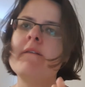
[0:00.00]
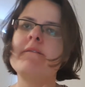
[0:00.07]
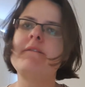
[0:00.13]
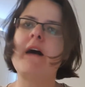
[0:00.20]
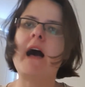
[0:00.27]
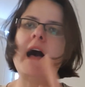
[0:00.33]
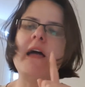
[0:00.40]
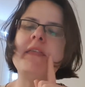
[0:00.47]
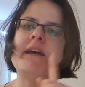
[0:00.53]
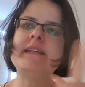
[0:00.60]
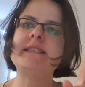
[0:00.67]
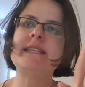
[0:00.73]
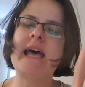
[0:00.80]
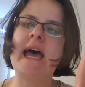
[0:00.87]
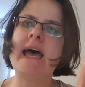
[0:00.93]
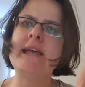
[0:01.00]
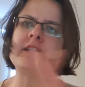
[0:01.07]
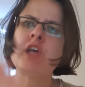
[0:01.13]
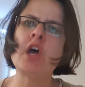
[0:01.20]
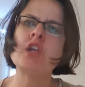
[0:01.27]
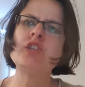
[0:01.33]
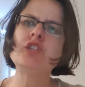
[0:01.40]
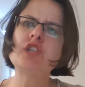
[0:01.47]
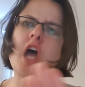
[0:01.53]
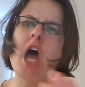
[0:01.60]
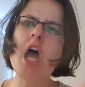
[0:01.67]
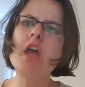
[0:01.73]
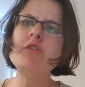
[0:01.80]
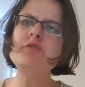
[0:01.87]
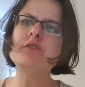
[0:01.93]
Father says,
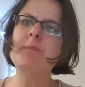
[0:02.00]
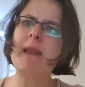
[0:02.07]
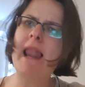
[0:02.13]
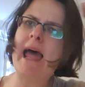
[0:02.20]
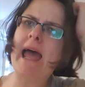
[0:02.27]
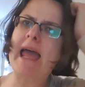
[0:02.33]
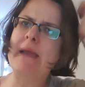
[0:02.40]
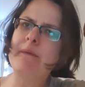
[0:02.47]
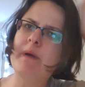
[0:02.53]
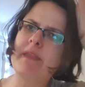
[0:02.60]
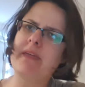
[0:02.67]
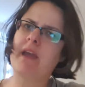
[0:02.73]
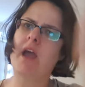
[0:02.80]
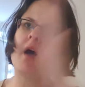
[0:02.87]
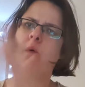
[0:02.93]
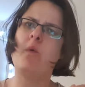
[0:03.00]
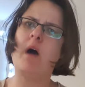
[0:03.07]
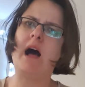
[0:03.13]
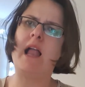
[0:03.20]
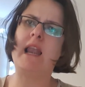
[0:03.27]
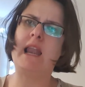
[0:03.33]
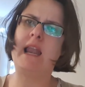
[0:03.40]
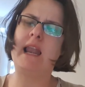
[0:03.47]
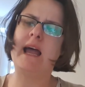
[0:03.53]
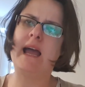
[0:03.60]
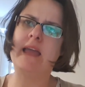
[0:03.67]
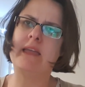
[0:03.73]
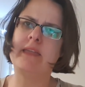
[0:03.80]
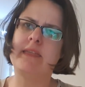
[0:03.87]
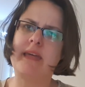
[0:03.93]
Don't play with Koala
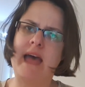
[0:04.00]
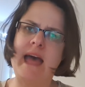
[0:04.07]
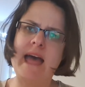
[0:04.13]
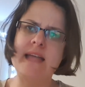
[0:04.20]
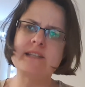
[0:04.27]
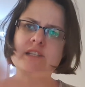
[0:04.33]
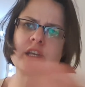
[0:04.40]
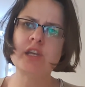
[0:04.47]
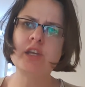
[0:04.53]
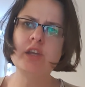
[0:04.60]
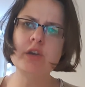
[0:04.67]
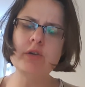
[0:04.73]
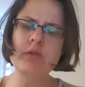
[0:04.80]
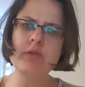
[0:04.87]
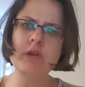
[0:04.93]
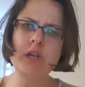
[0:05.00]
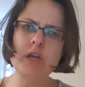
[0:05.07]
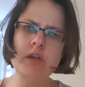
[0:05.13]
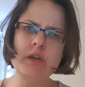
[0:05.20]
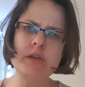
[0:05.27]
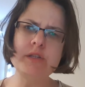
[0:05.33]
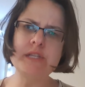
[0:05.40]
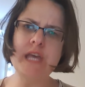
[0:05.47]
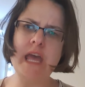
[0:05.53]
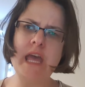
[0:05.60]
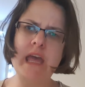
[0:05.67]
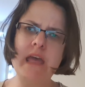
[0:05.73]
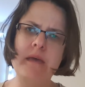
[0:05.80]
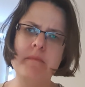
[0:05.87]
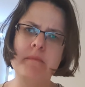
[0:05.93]
like that. You'll lose
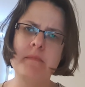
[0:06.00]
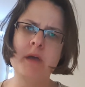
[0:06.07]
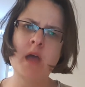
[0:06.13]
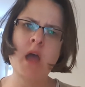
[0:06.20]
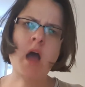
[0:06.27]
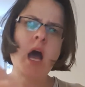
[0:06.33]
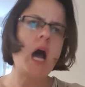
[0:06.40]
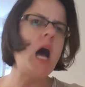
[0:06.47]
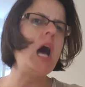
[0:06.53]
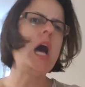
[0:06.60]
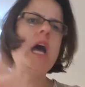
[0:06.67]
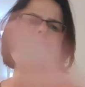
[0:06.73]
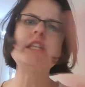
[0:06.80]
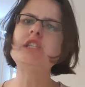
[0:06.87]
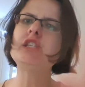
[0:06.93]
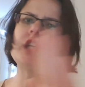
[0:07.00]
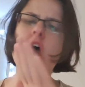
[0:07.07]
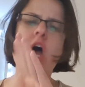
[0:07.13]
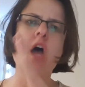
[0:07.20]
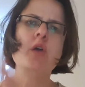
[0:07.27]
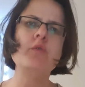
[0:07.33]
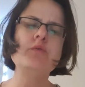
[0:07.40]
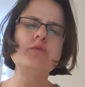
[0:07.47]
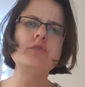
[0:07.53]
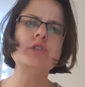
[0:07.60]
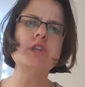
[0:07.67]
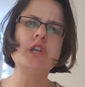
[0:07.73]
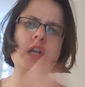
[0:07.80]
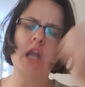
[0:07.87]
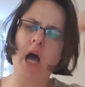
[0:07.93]
him. I don't
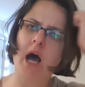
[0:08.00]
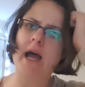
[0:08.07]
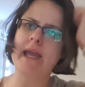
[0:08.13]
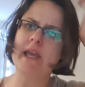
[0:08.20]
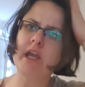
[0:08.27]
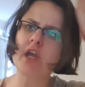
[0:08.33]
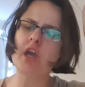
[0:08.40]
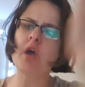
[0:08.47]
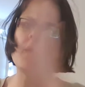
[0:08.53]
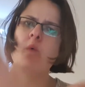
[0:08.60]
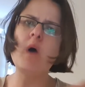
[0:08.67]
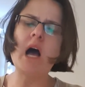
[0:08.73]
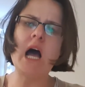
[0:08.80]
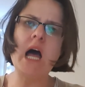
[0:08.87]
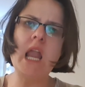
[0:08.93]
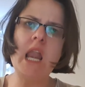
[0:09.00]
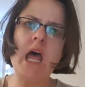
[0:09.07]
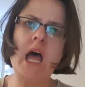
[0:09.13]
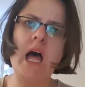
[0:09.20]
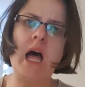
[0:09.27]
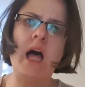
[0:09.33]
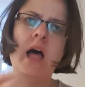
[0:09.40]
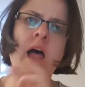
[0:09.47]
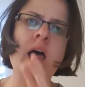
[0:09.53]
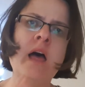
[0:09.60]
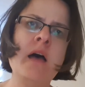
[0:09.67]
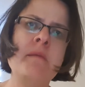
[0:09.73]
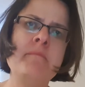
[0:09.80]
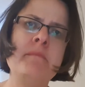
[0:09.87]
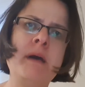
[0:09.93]
like Koala.
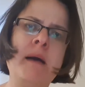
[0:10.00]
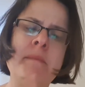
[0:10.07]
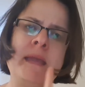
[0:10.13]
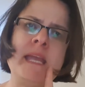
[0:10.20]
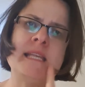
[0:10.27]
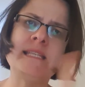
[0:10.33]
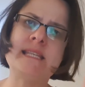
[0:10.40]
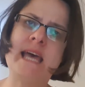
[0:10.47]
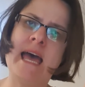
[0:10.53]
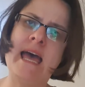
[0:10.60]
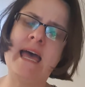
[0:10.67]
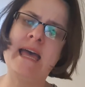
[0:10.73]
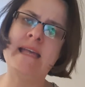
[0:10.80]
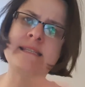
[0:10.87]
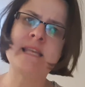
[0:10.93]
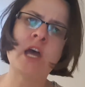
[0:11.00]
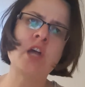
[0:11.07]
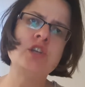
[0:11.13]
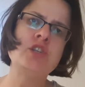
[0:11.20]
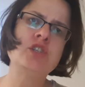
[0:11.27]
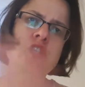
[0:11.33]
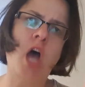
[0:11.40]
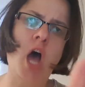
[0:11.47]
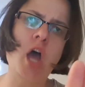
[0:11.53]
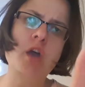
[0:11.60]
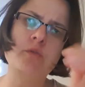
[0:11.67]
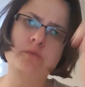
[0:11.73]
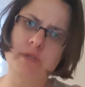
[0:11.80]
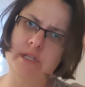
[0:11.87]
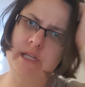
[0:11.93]
Mummy says,
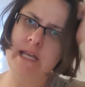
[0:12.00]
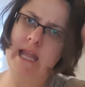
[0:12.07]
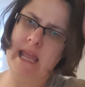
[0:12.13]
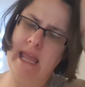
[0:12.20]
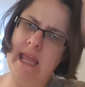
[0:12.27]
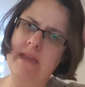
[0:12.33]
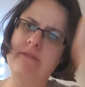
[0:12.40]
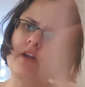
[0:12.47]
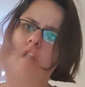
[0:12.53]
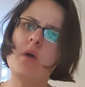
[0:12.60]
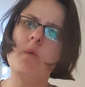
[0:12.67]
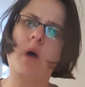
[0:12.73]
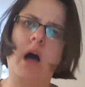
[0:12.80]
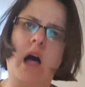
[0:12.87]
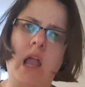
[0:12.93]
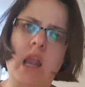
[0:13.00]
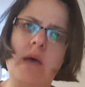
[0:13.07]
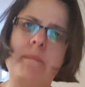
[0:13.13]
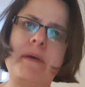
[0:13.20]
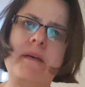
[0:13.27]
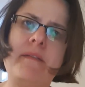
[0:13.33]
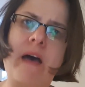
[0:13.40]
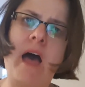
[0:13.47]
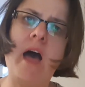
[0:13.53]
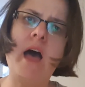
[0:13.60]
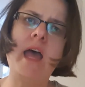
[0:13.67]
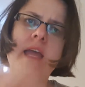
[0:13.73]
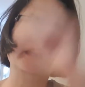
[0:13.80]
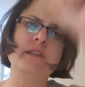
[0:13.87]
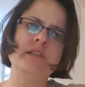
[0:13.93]
Don't leave Koala
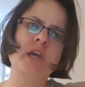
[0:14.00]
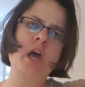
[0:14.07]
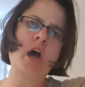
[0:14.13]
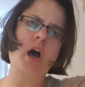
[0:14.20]
behind.